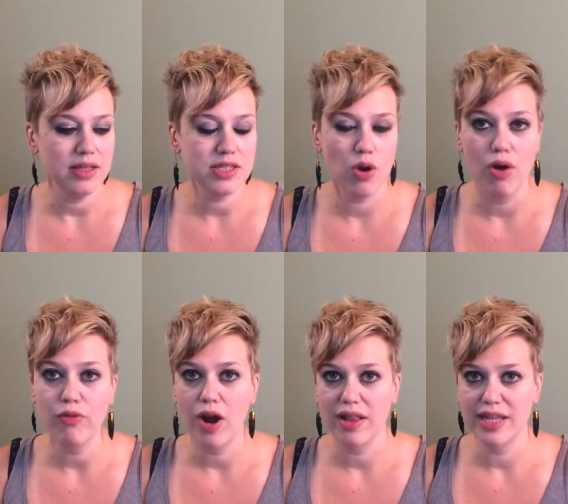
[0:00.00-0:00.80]
So
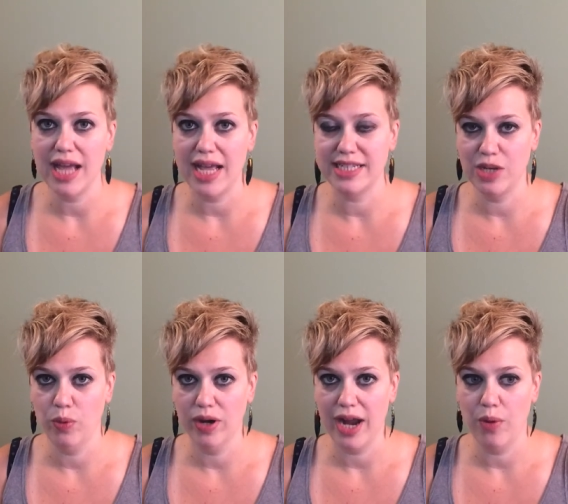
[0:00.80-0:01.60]
overall it, it did
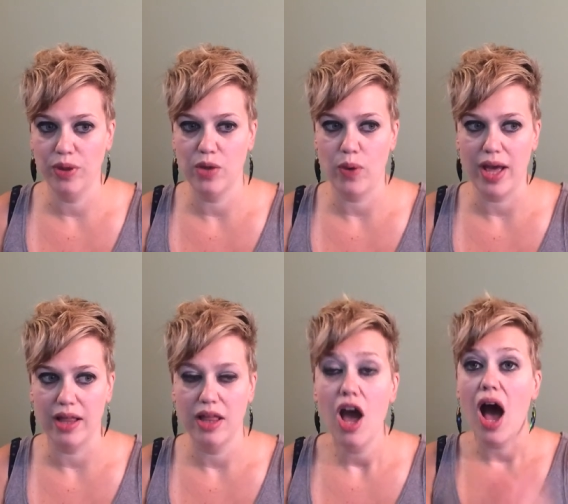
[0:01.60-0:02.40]
work out really
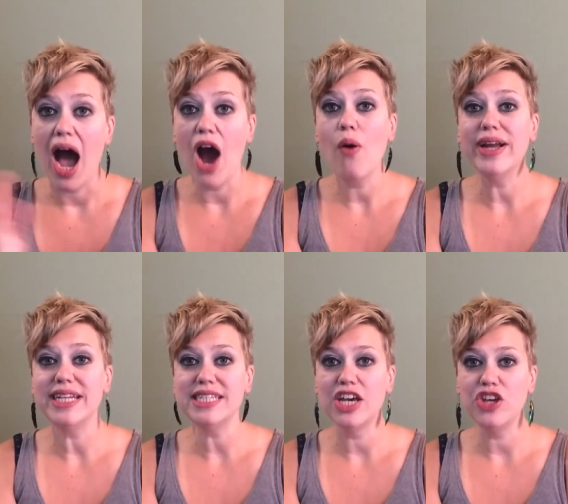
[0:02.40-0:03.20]
well. Oh, I
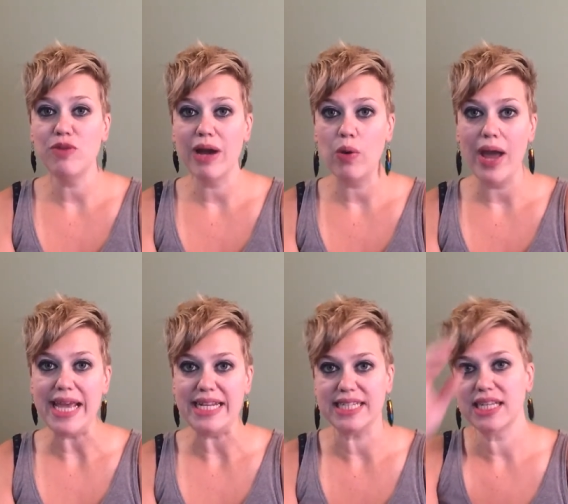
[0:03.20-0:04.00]
didn't tell you my
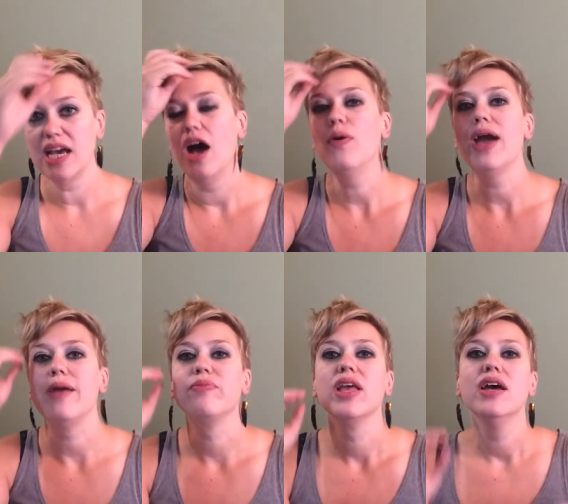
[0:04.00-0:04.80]
weight.
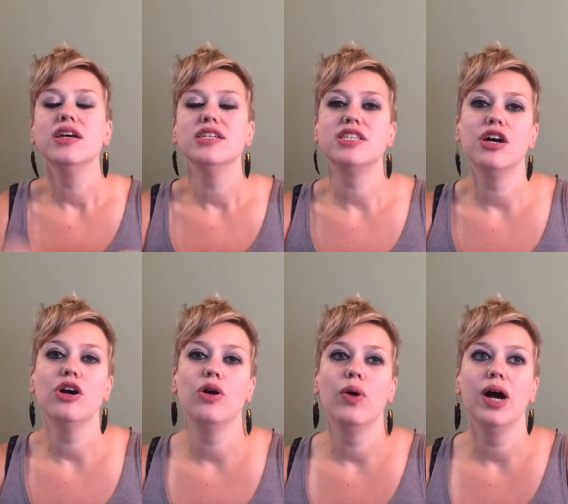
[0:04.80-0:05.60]
Okay.
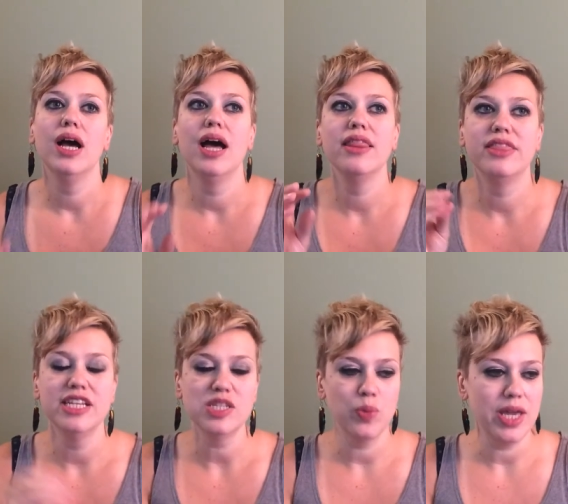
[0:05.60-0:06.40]
So
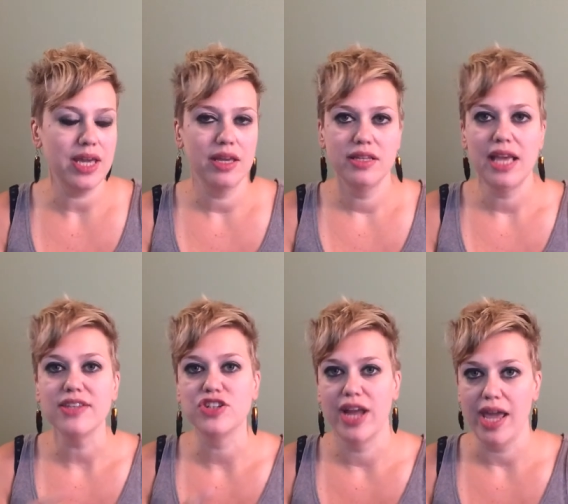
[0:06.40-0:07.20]
this week,
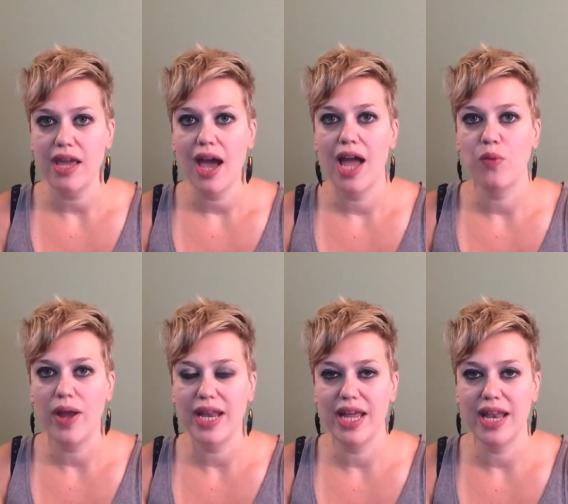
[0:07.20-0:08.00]
yesterday, I
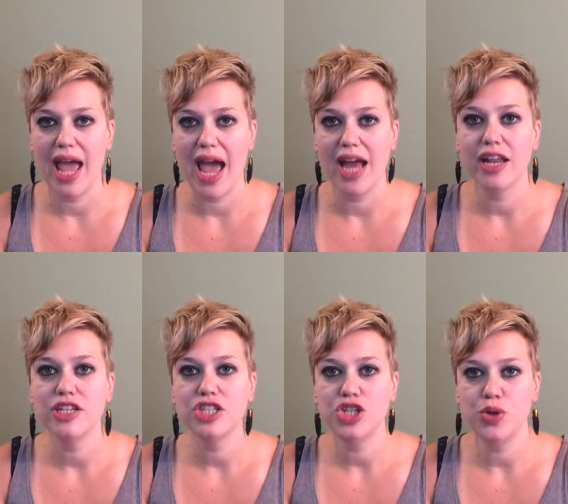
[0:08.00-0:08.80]
weighed in at
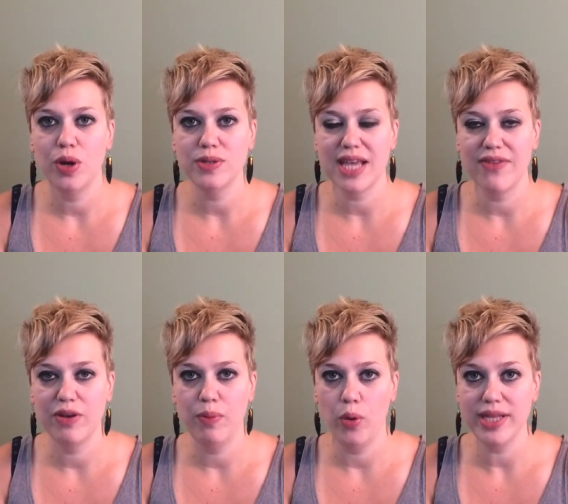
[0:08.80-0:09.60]

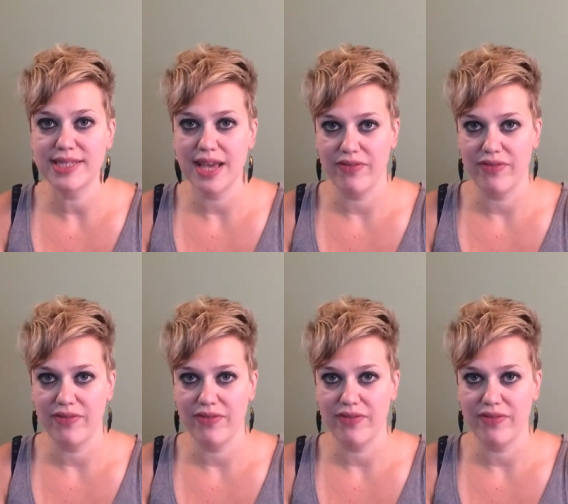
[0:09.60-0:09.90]
207.7.